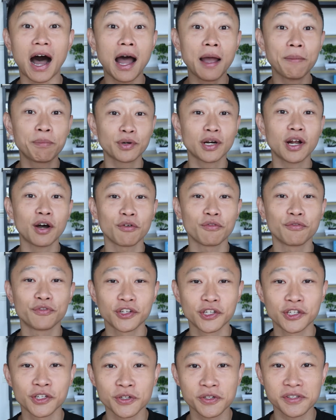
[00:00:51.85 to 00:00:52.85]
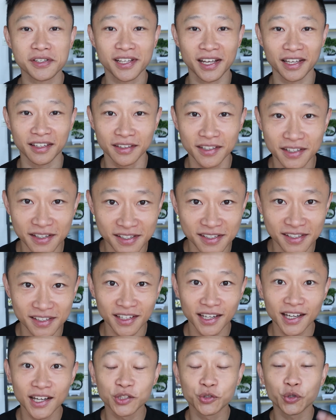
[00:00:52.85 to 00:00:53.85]
I put out videos like
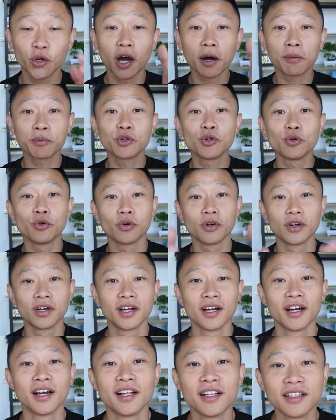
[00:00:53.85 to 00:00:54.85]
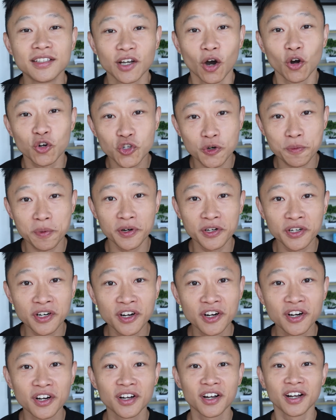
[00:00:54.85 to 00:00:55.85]
this to help you, the
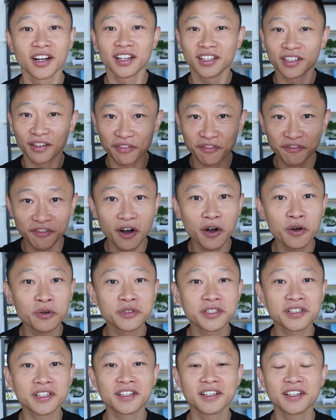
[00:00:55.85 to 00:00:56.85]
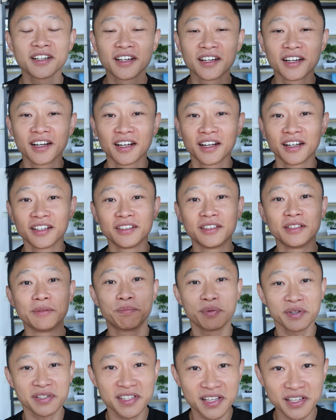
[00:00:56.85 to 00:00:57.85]
entrepreneur, the founder, the
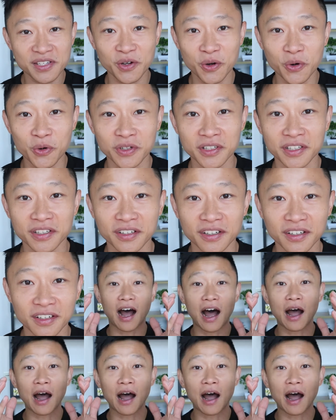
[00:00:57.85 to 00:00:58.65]
business owner.